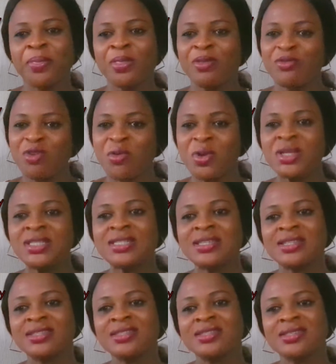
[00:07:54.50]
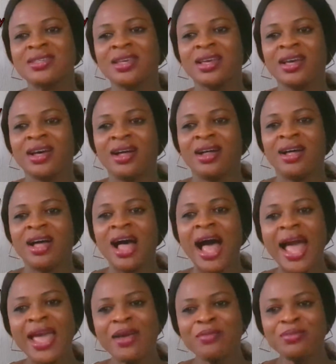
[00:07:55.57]
For instance, I
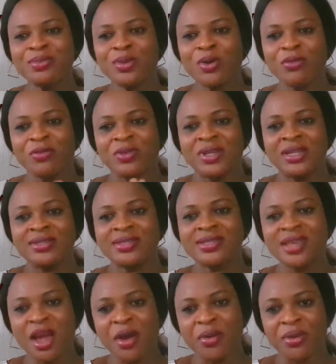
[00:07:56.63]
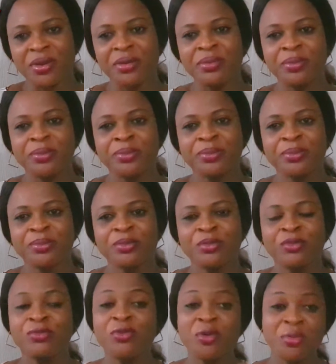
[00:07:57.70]
am awfully sorry
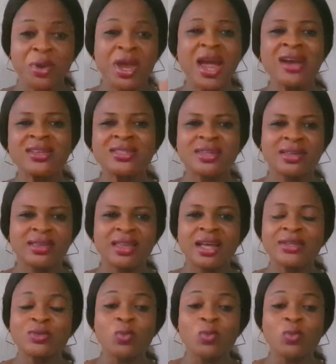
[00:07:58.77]
for reacting that